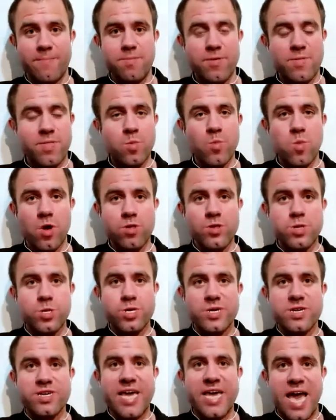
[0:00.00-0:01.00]
but they want to
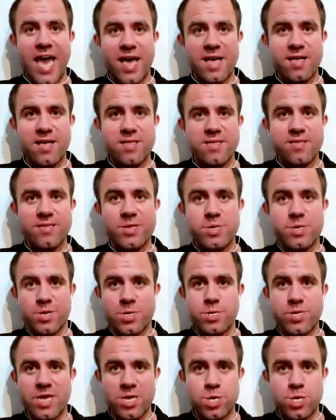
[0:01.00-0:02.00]
get the
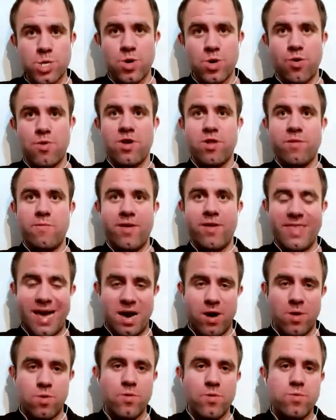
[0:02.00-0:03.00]
success story
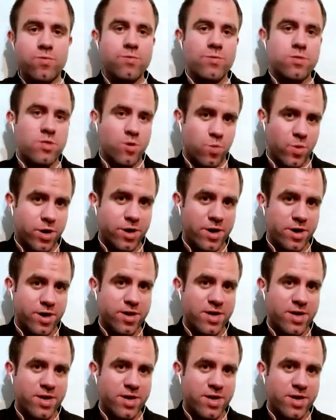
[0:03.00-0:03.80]
without the work.